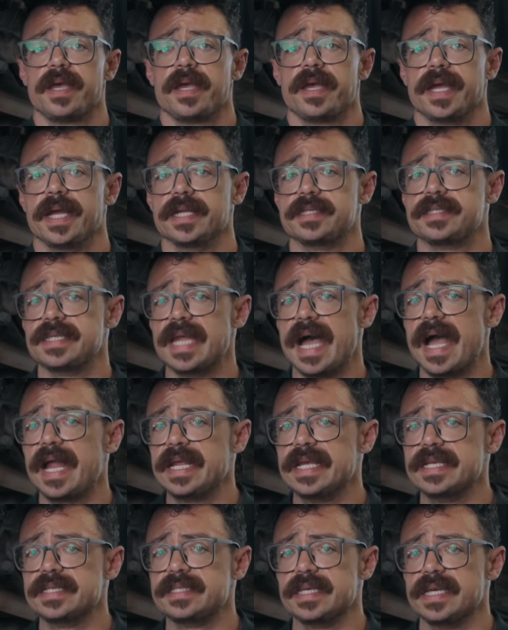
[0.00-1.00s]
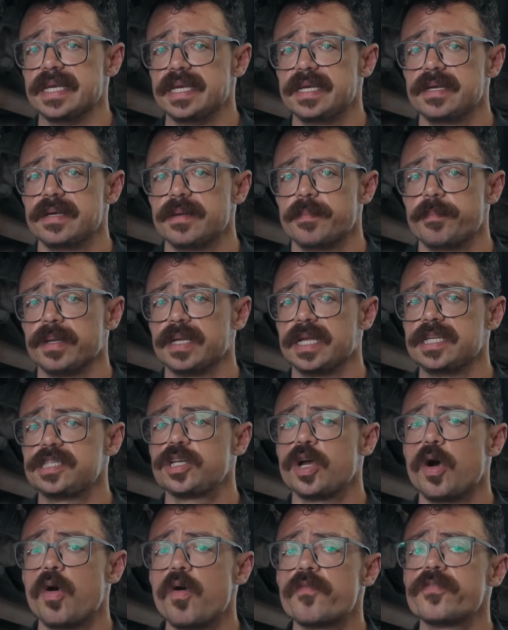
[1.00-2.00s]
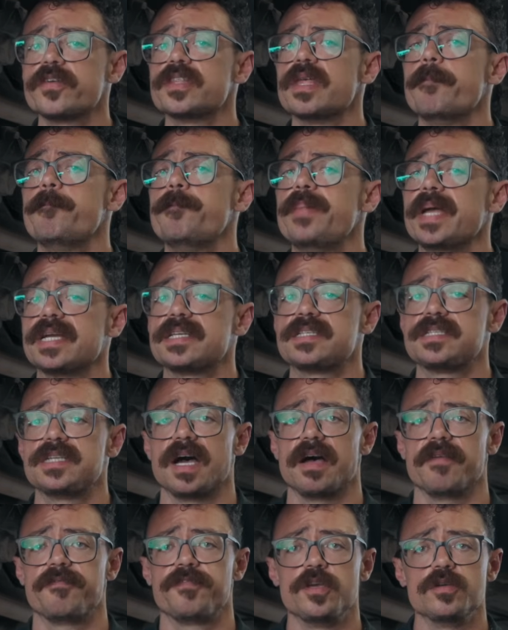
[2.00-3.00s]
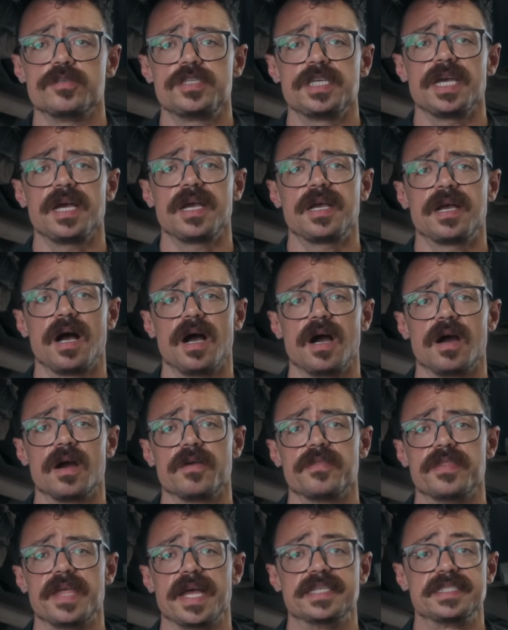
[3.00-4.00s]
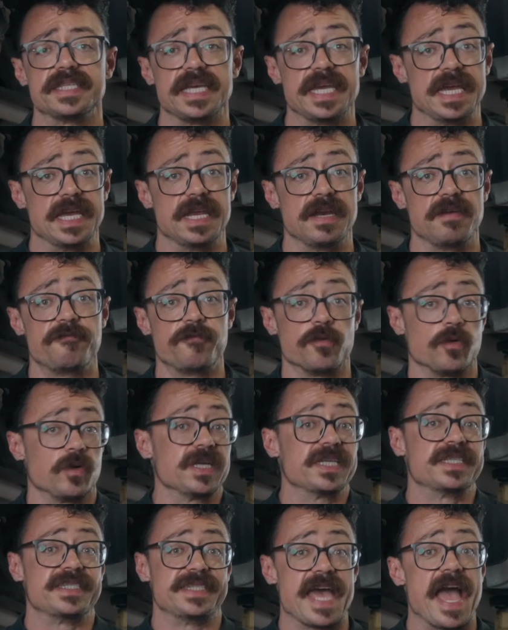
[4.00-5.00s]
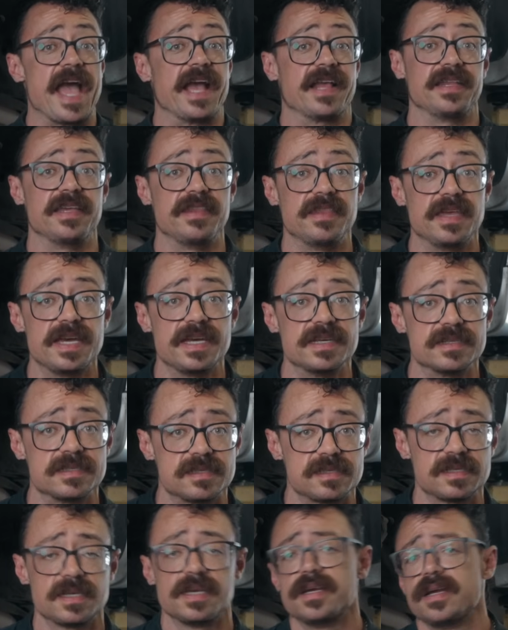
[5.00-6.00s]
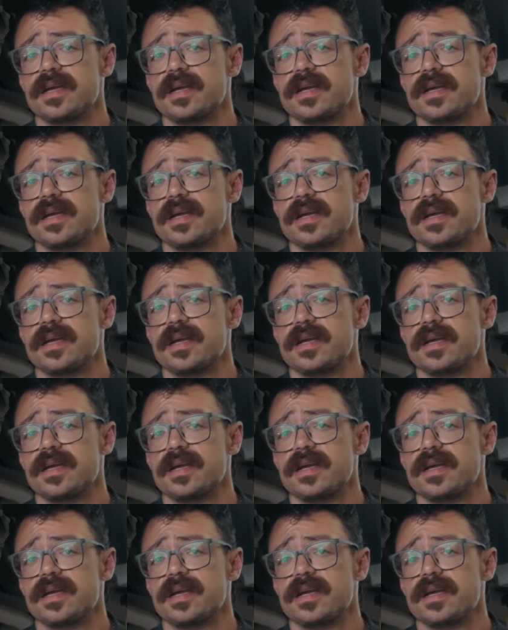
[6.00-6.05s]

It's not easy, but let's go over the big stuff using a car that's in for exactly this.